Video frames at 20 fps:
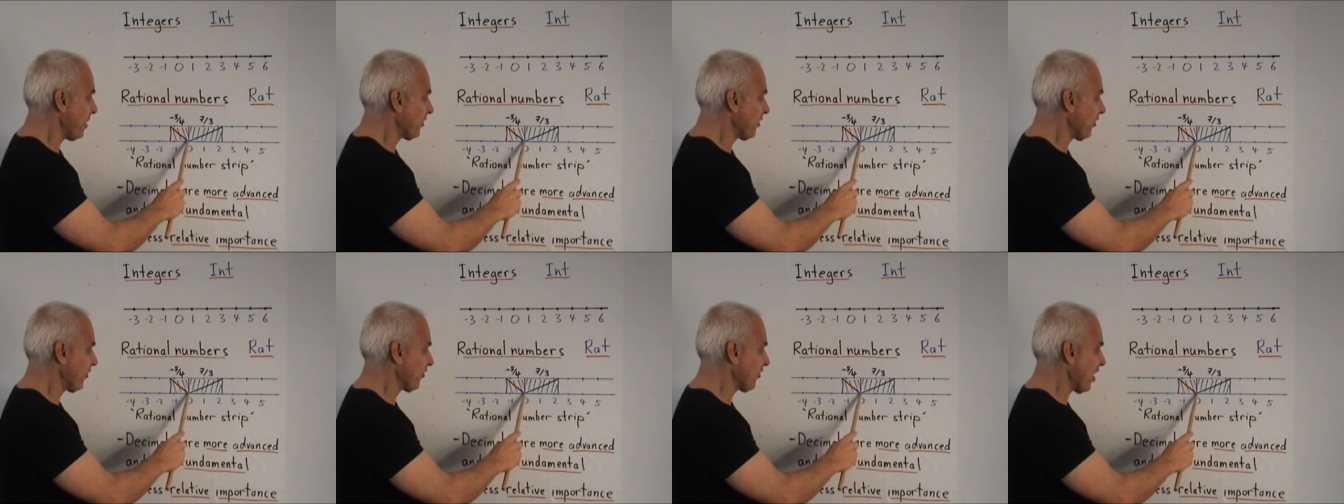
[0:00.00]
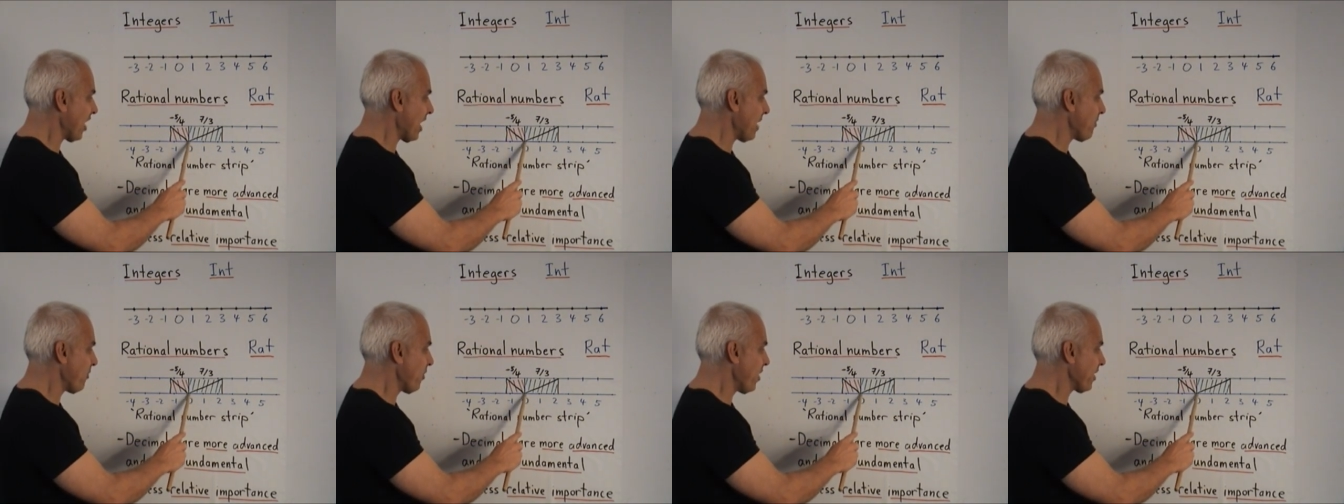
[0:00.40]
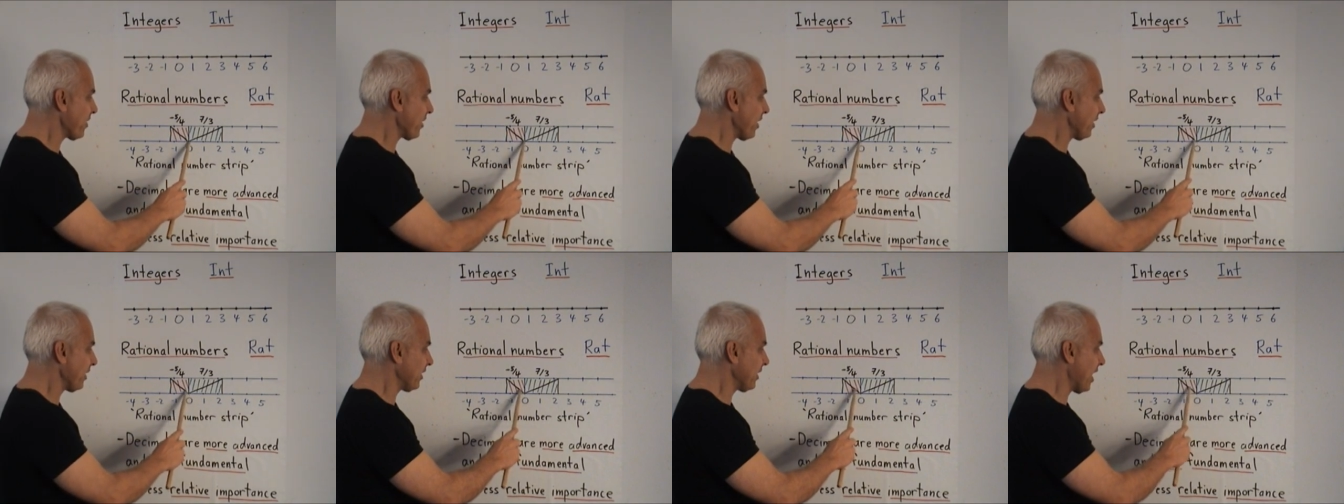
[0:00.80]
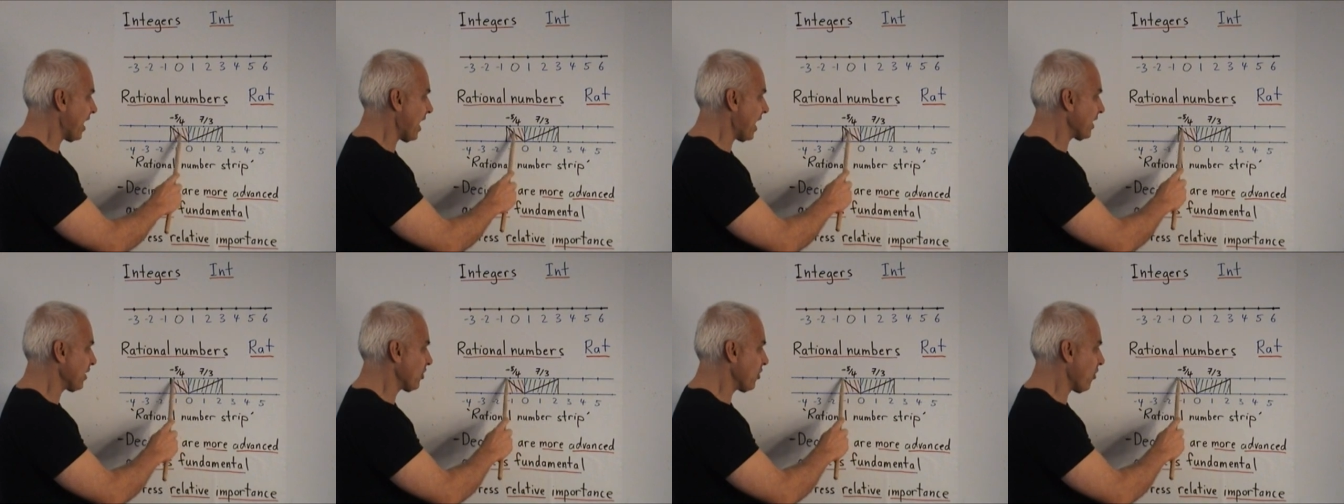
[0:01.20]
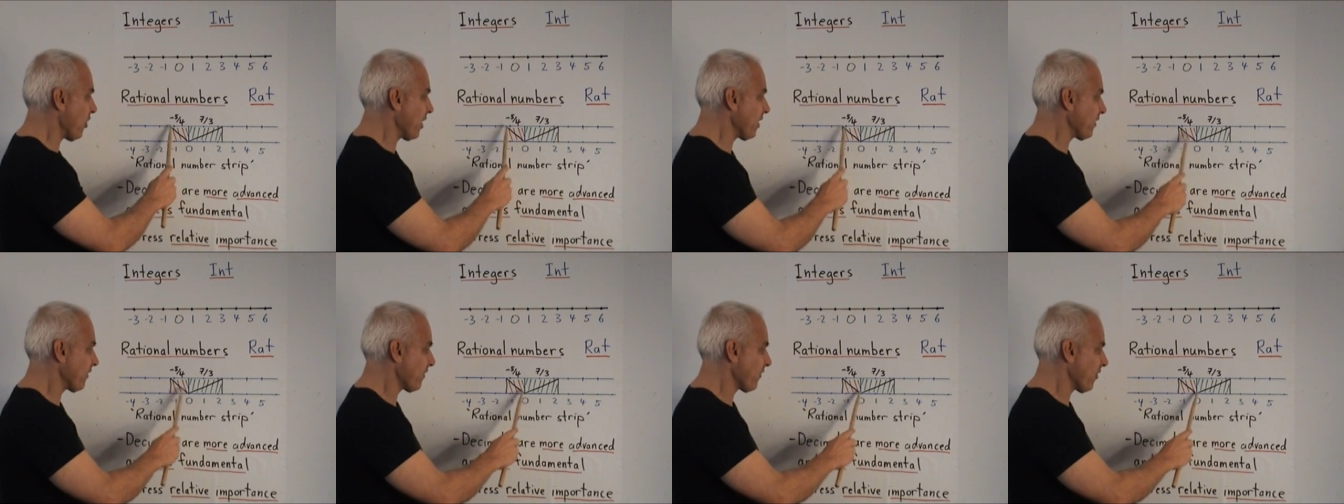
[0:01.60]
but this time with a line
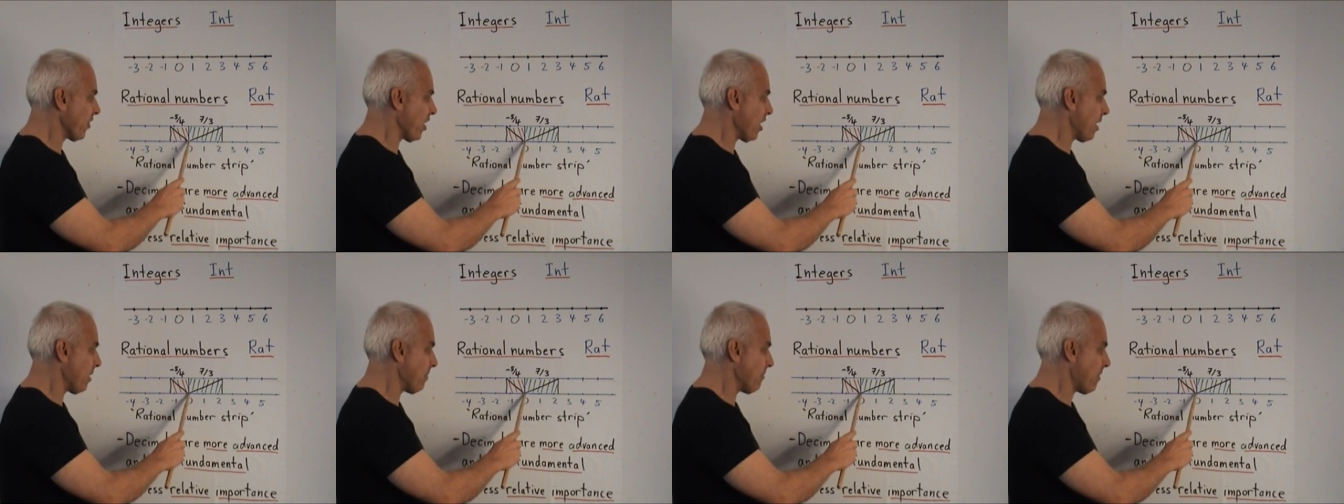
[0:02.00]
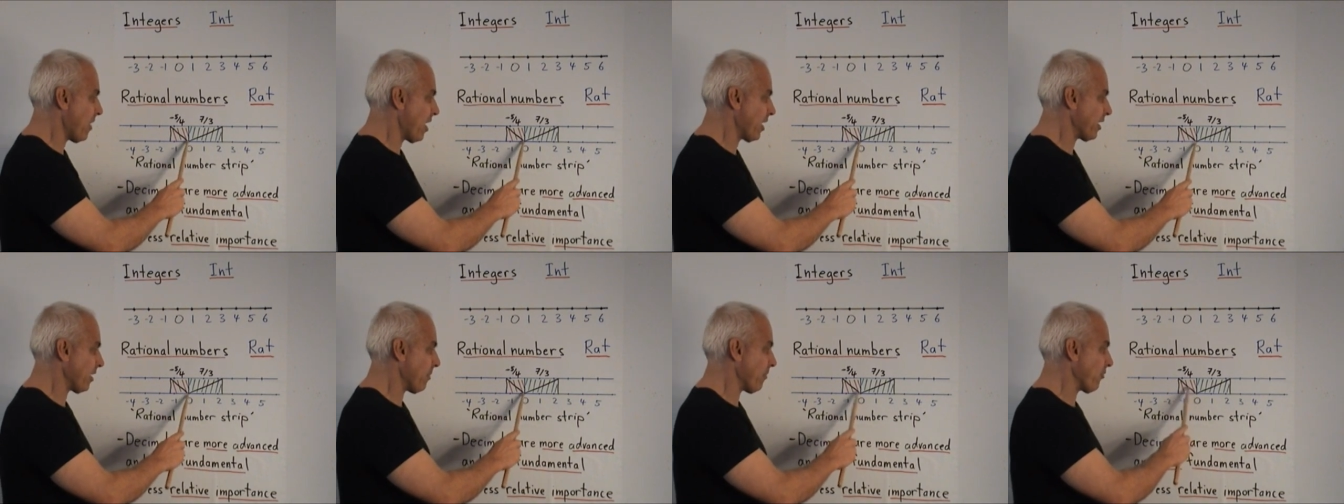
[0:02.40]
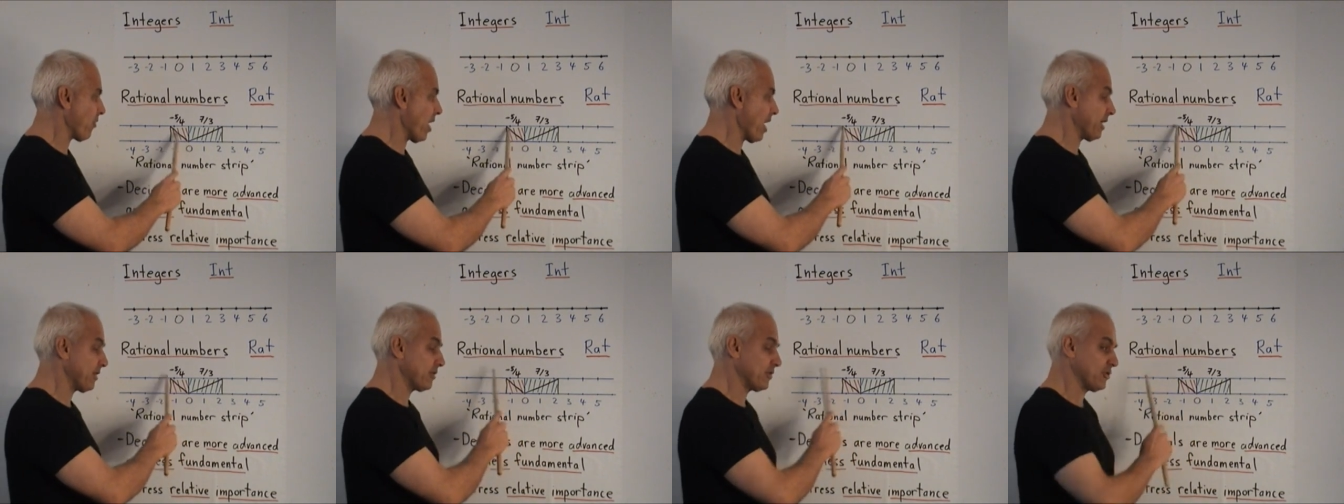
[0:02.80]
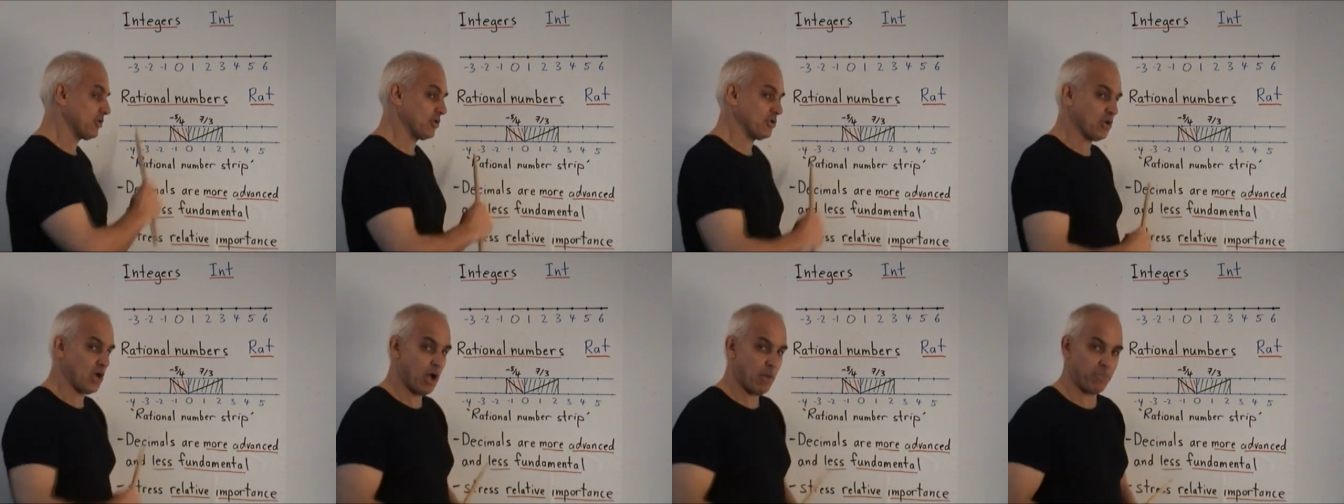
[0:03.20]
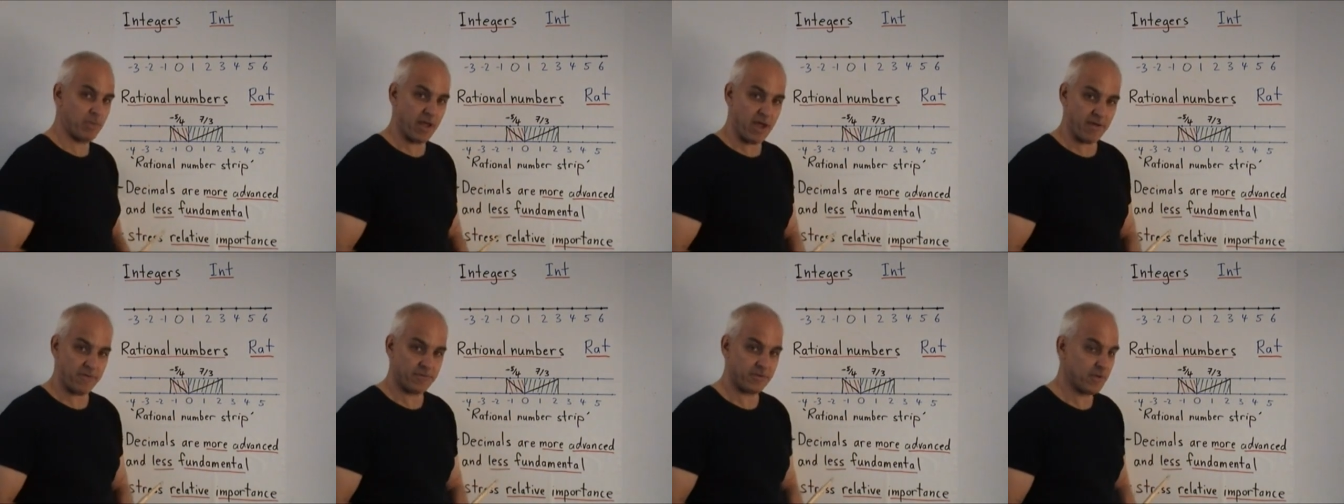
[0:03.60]
going from bottom right to top
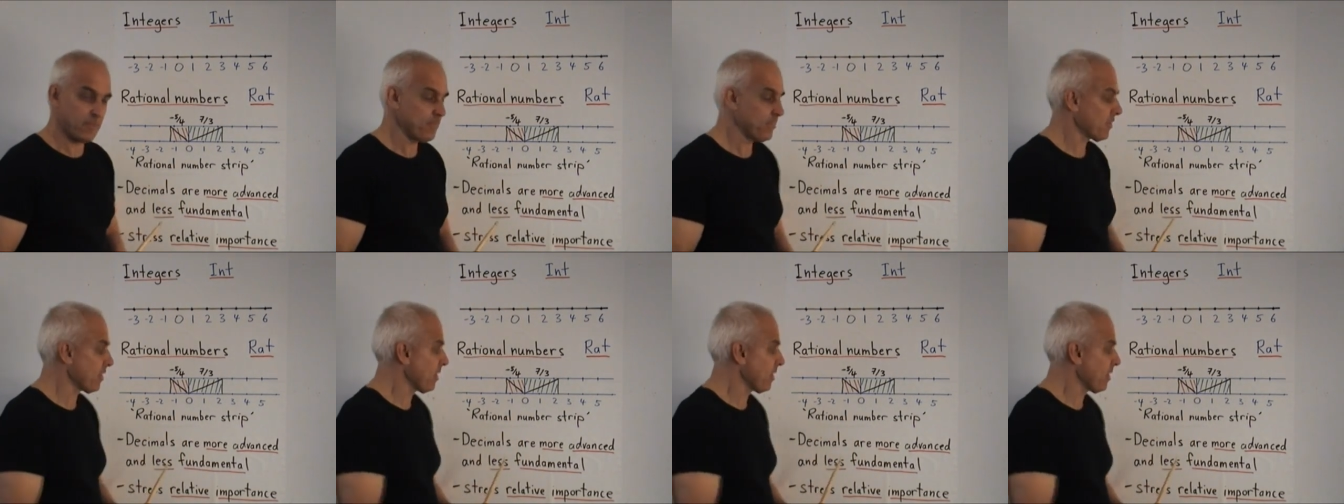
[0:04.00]
left,